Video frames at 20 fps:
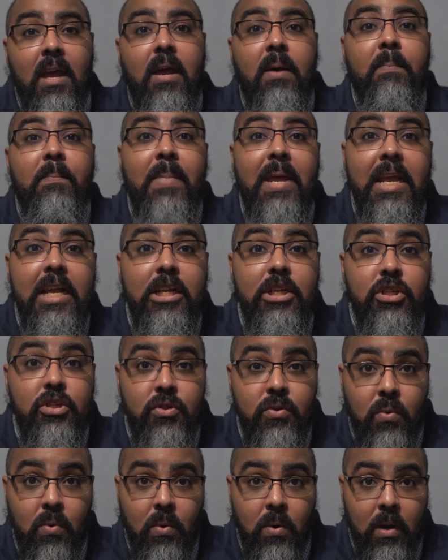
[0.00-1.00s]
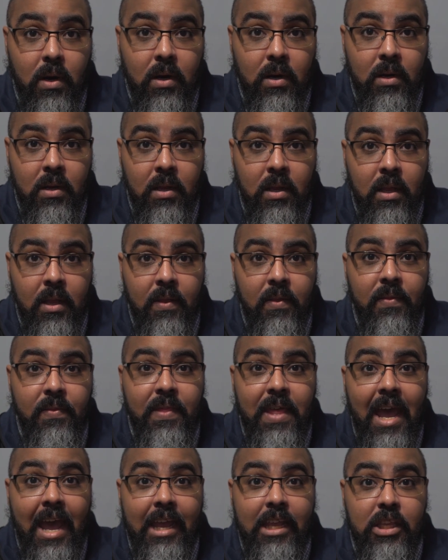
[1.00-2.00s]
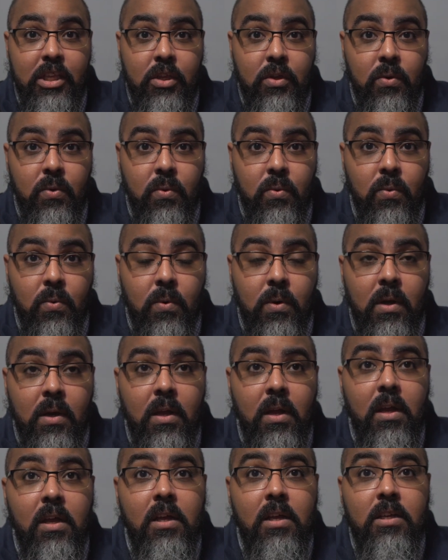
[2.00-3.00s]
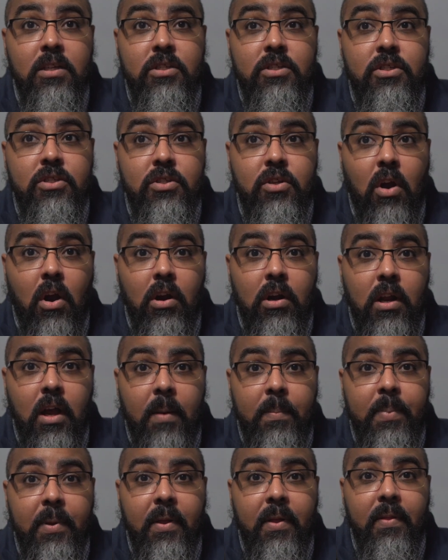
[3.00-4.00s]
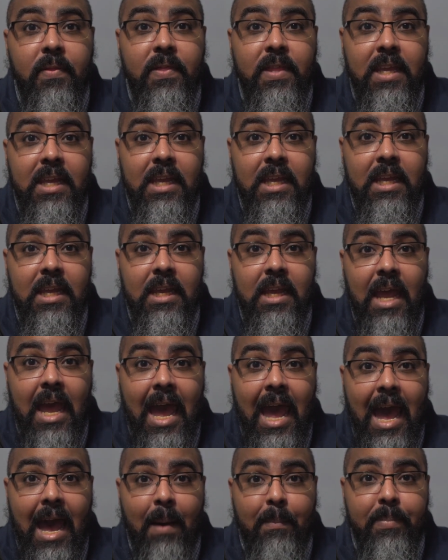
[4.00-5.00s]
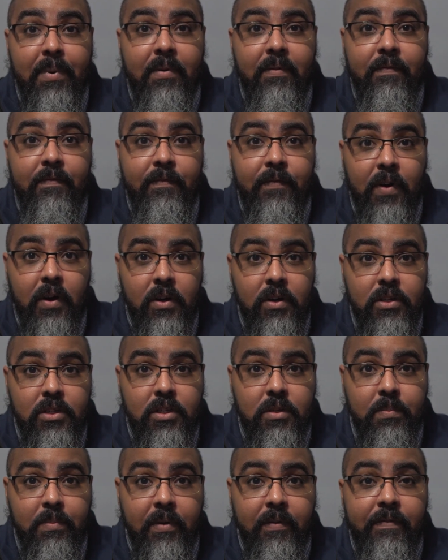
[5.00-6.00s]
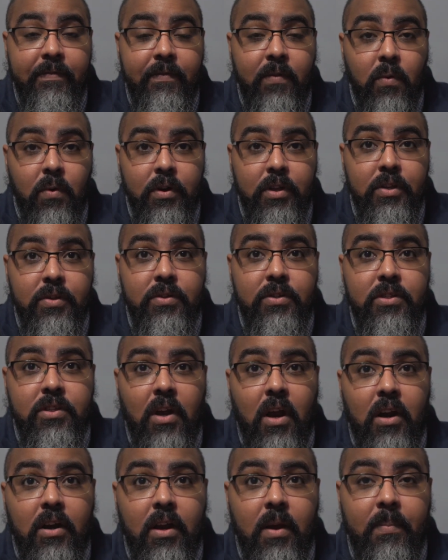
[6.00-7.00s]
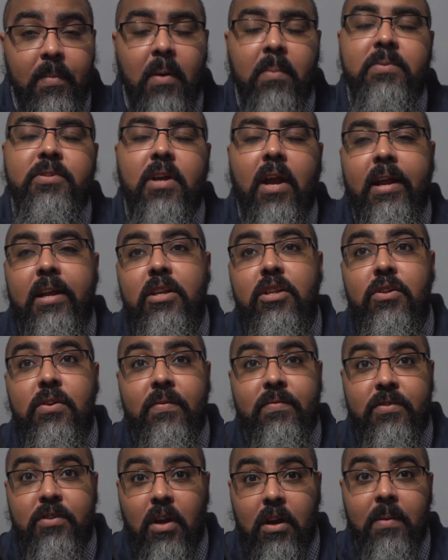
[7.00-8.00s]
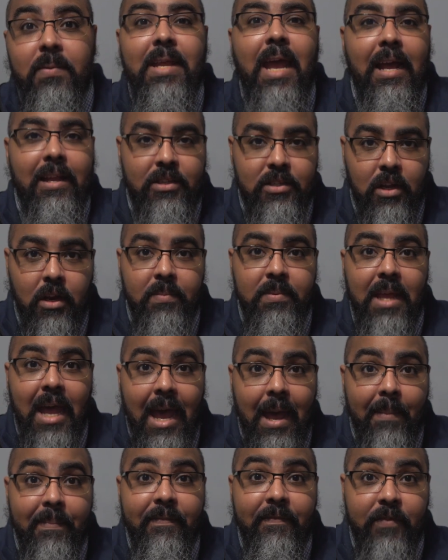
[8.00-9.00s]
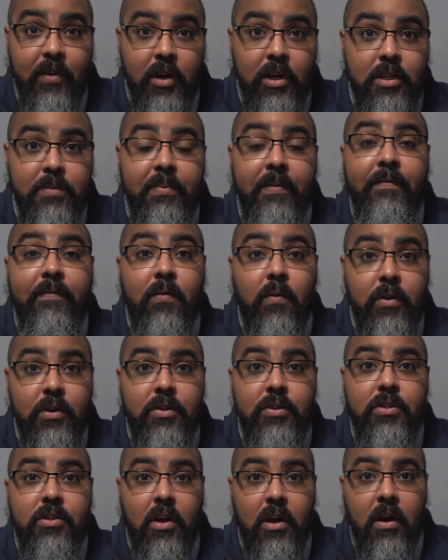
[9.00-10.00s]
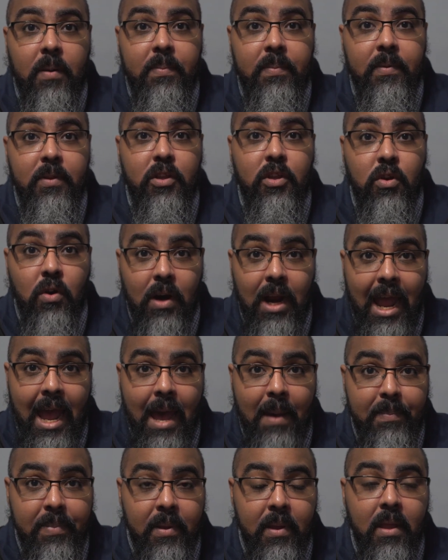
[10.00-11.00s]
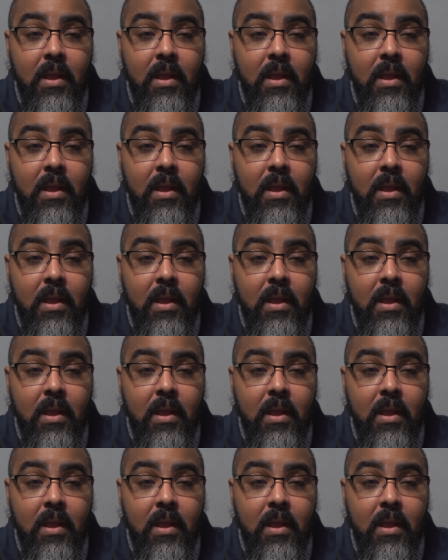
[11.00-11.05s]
Make sure that you start up the app first before you start up. I'm sorry. Start up the app first before you start up your app.